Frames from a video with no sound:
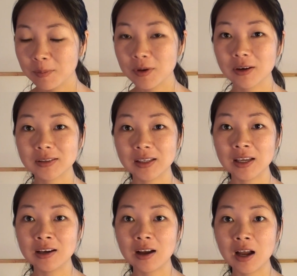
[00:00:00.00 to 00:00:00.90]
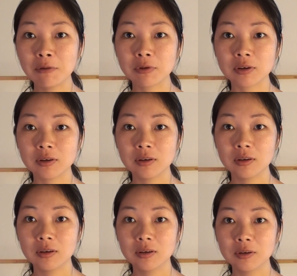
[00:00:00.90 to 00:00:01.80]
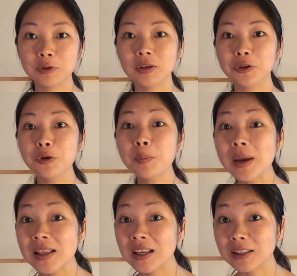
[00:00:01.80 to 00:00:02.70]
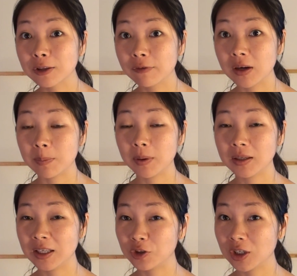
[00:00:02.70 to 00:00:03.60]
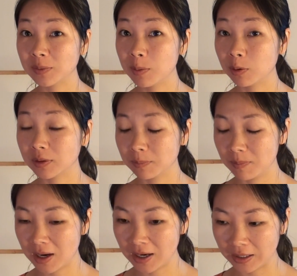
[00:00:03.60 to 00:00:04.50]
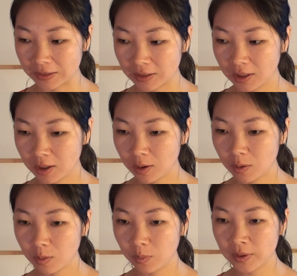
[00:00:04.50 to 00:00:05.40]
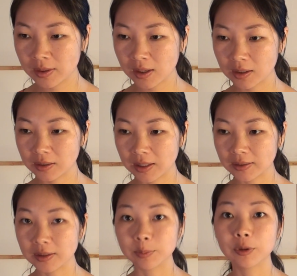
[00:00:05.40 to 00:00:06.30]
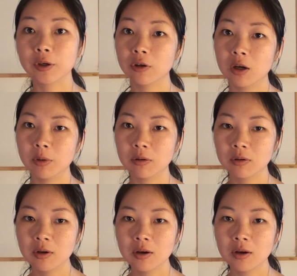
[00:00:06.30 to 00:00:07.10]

because in our, you may think it's so funny, but in Chinese people's mind, we think that it's pretty normal.